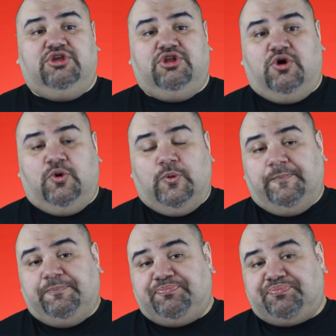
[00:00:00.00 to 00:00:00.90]
You
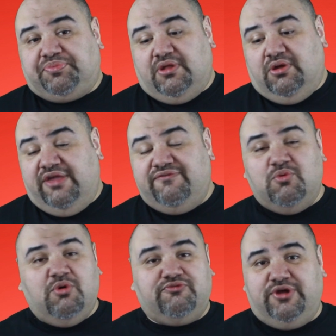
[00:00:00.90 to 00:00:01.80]
know,
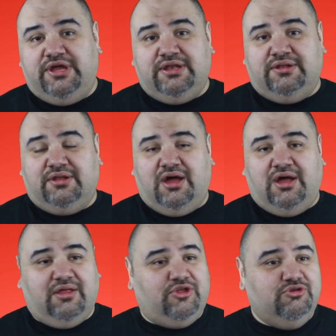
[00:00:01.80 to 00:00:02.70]
even Wolverine,
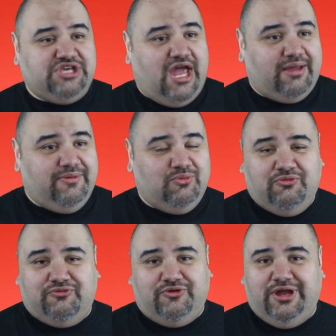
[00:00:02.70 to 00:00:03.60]
Hugh Jackman,
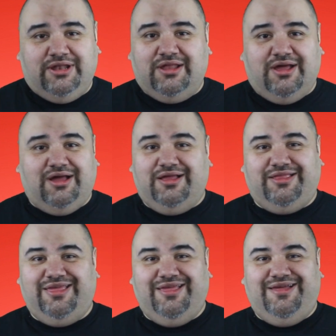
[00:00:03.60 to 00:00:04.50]
Wolverine,
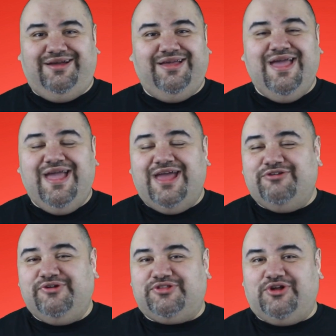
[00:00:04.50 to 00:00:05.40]
in
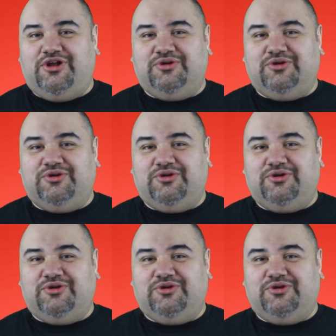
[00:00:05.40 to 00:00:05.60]
a recent